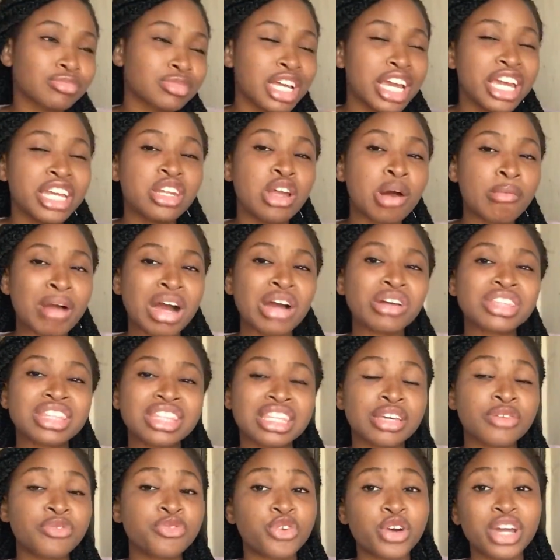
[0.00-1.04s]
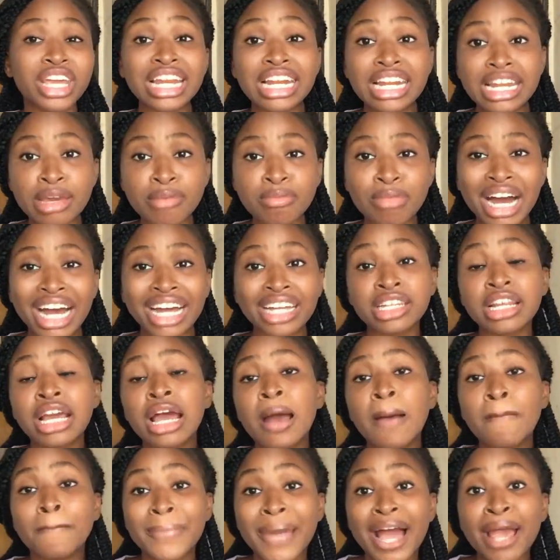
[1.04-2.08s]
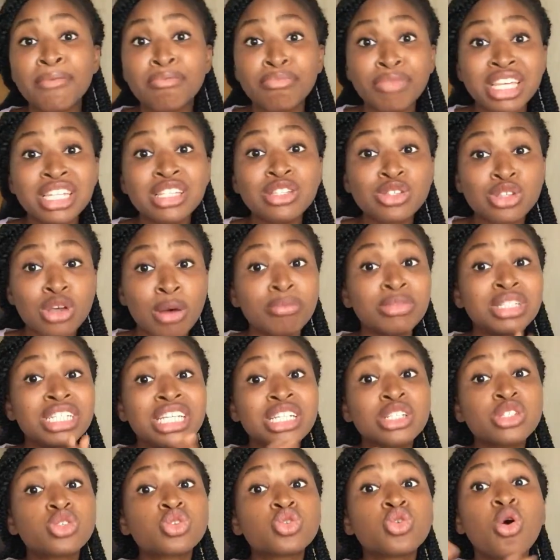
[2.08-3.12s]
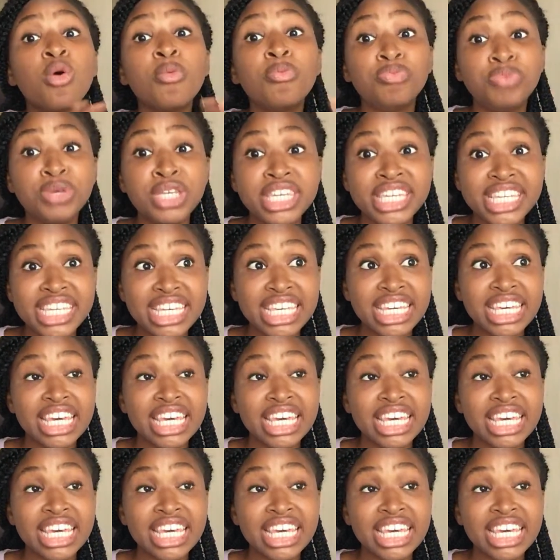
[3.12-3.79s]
a normal thing for a layman might mean something so big